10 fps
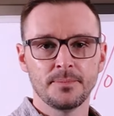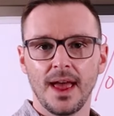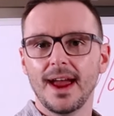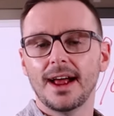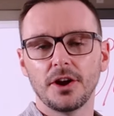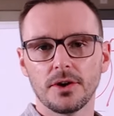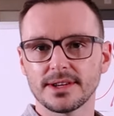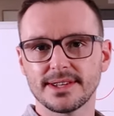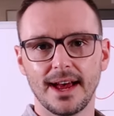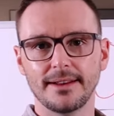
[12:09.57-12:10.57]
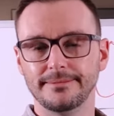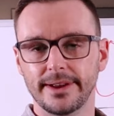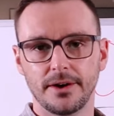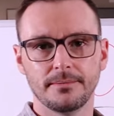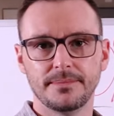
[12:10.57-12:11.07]
hey, I noticed that,
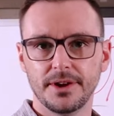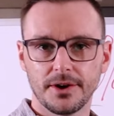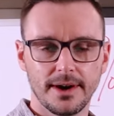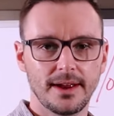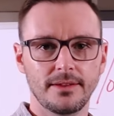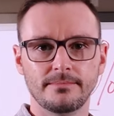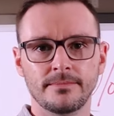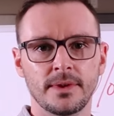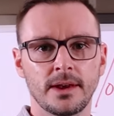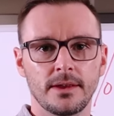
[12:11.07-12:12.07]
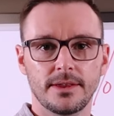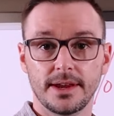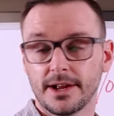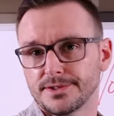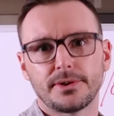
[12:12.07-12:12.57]
you're in the
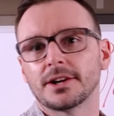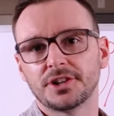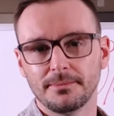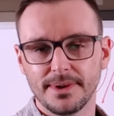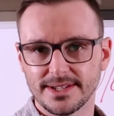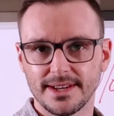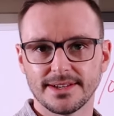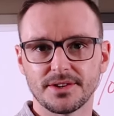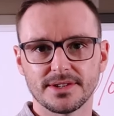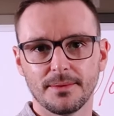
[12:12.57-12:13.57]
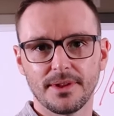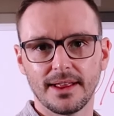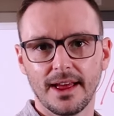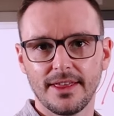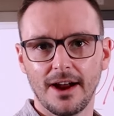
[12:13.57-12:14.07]
construction business or something
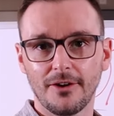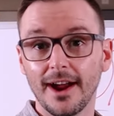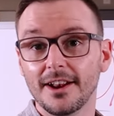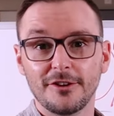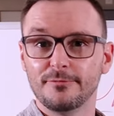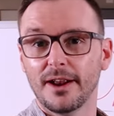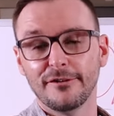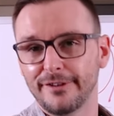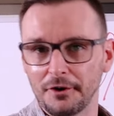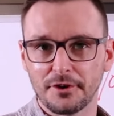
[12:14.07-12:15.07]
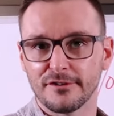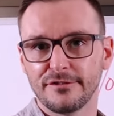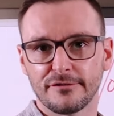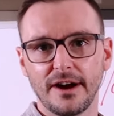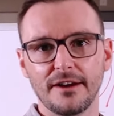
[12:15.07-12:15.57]
like that, right? And you've been a founder
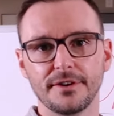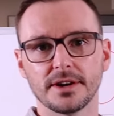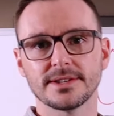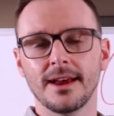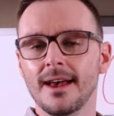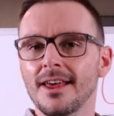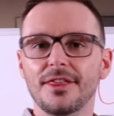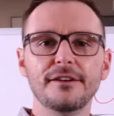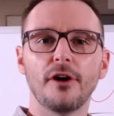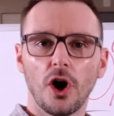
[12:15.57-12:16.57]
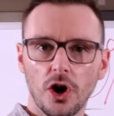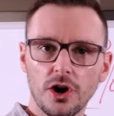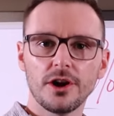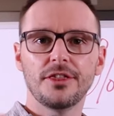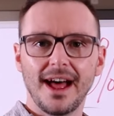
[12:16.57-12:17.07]
for 5 years. They've
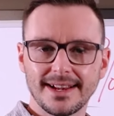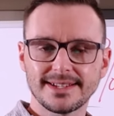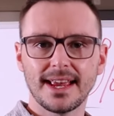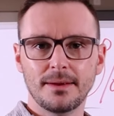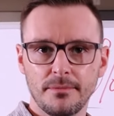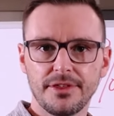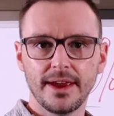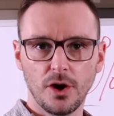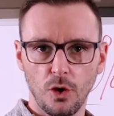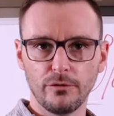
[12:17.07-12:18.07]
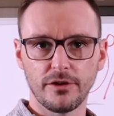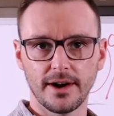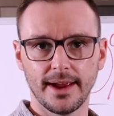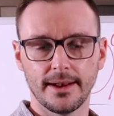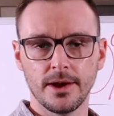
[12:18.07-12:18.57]
heard that same thing over
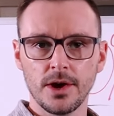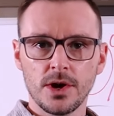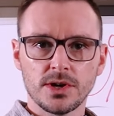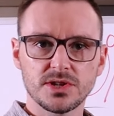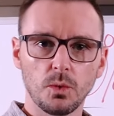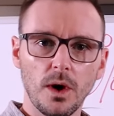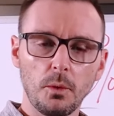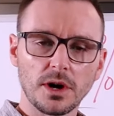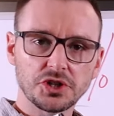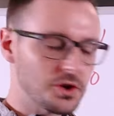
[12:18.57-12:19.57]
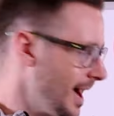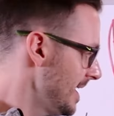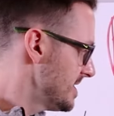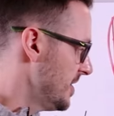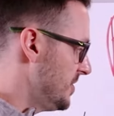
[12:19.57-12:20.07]
again. So what we're
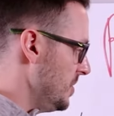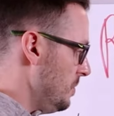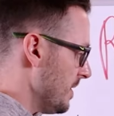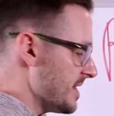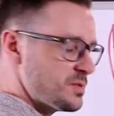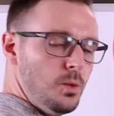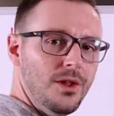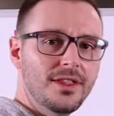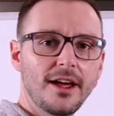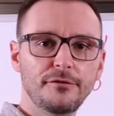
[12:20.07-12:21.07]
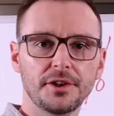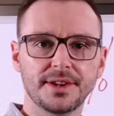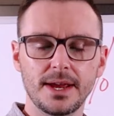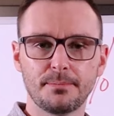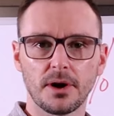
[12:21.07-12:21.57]
trying to do with this one level
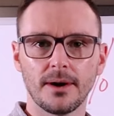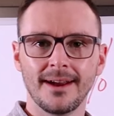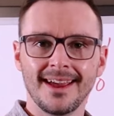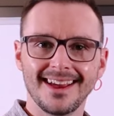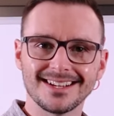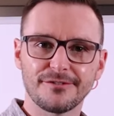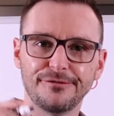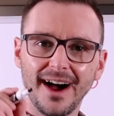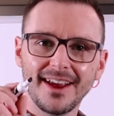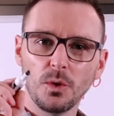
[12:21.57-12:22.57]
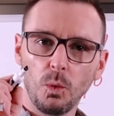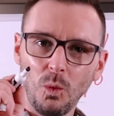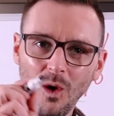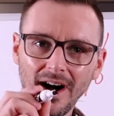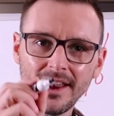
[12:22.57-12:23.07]
deeper is find
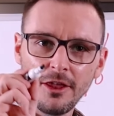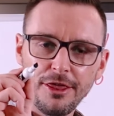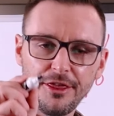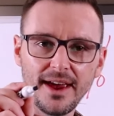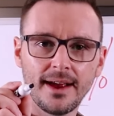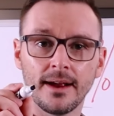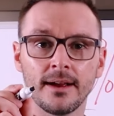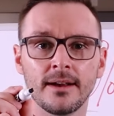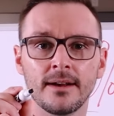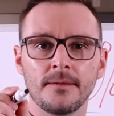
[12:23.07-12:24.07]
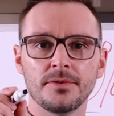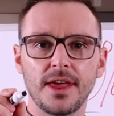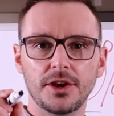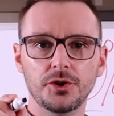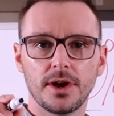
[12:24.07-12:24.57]
one thing
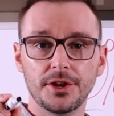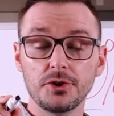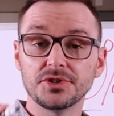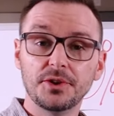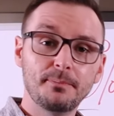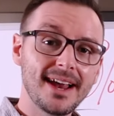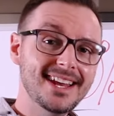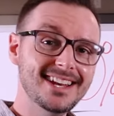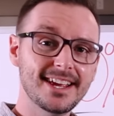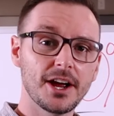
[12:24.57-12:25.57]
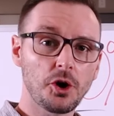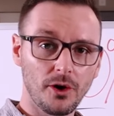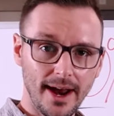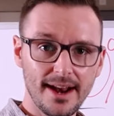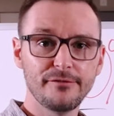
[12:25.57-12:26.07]
that you can use. You might need to get
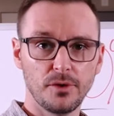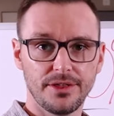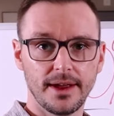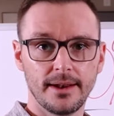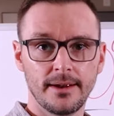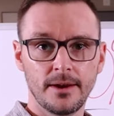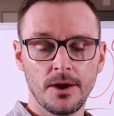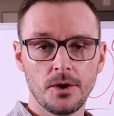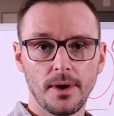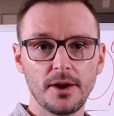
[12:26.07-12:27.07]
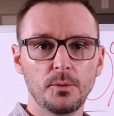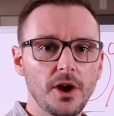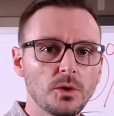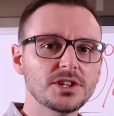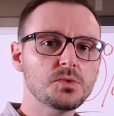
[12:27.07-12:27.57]
creative with it, right? We
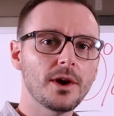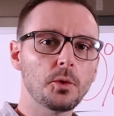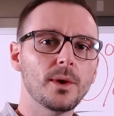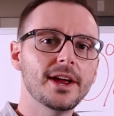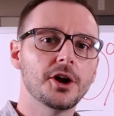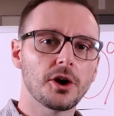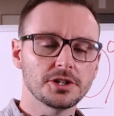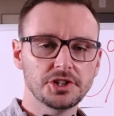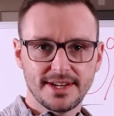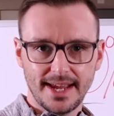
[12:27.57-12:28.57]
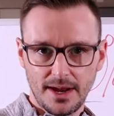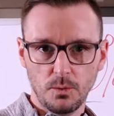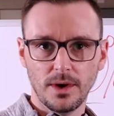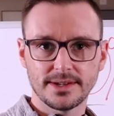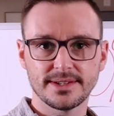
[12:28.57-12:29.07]
don't just want to regurgitate
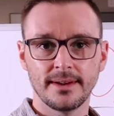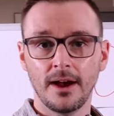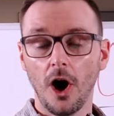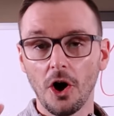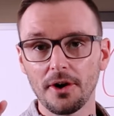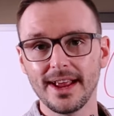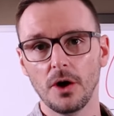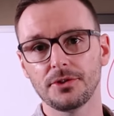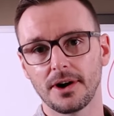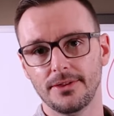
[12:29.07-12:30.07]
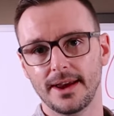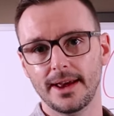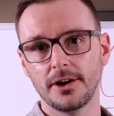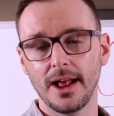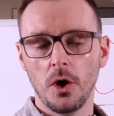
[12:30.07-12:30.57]
what's already out there on the
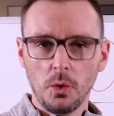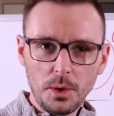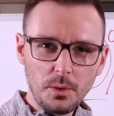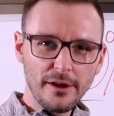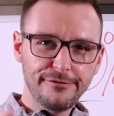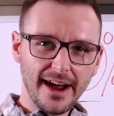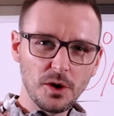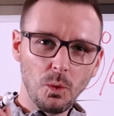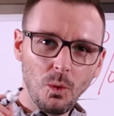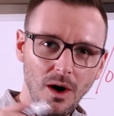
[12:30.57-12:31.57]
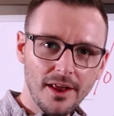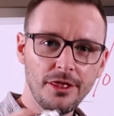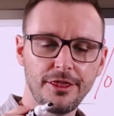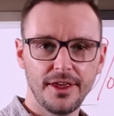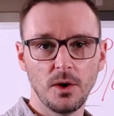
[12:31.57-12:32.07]
internet. We want to find one
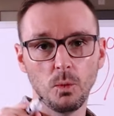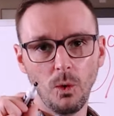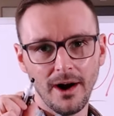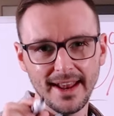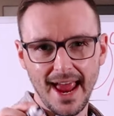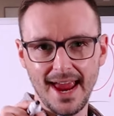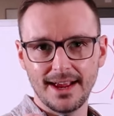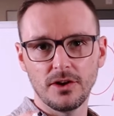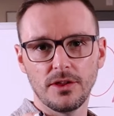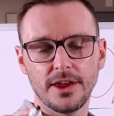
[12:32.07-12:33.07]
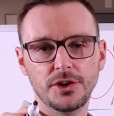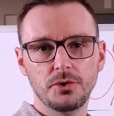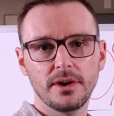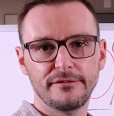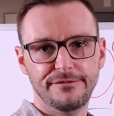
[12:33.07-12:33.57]
thing, one angle that
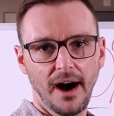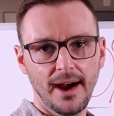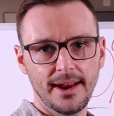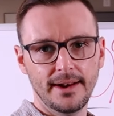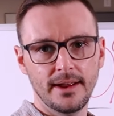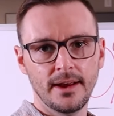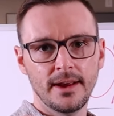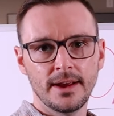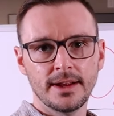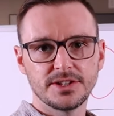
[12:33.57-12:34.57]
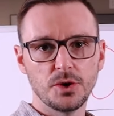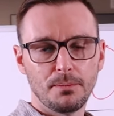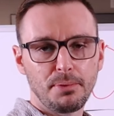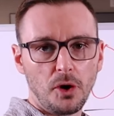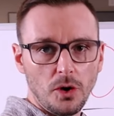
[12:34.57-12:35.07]
you can find to
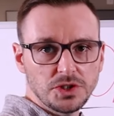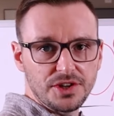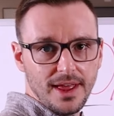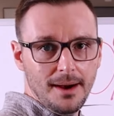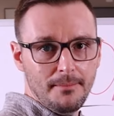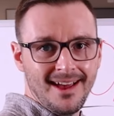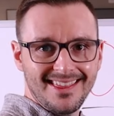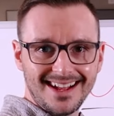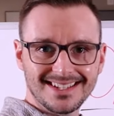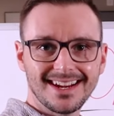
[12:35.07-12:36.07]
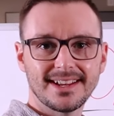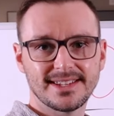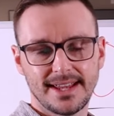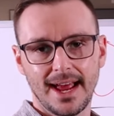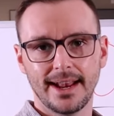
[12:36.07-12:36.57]
approach them that's going to
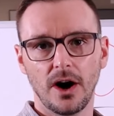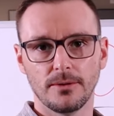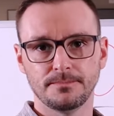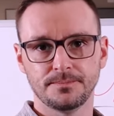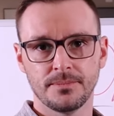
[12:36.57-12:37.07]
stand out.